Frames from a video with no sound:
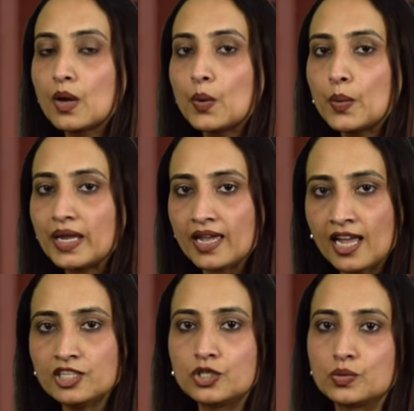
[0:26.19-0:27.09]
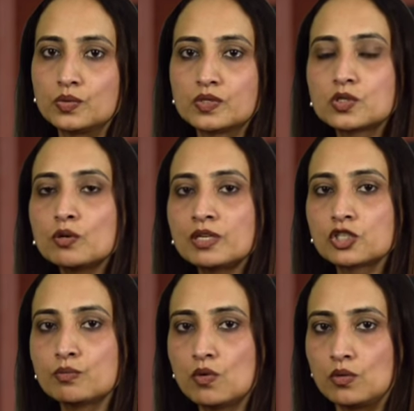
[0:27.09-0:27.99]
We can do so
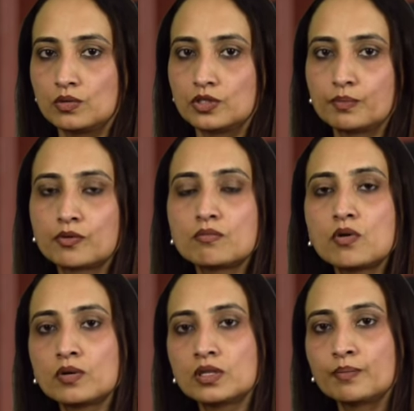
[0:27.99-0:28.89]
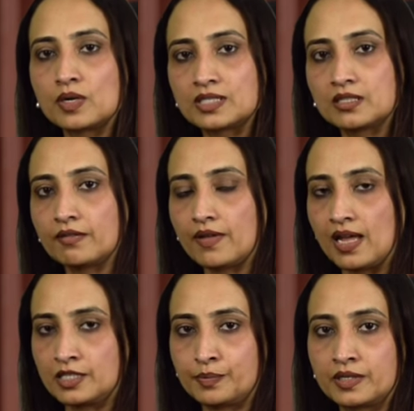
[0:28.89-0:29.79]
much more to promote the positive
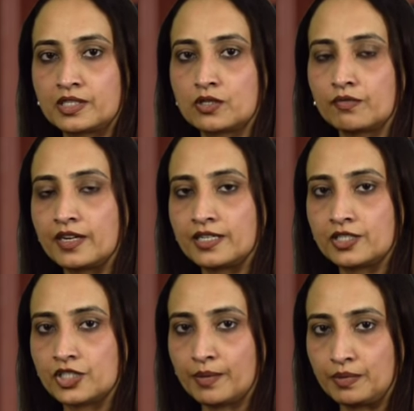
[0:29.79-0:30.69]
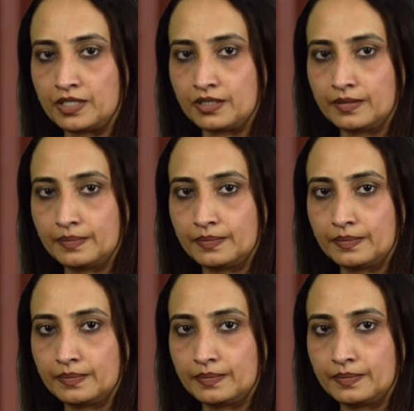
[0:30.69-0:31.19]
aspects of Greater Shepparton.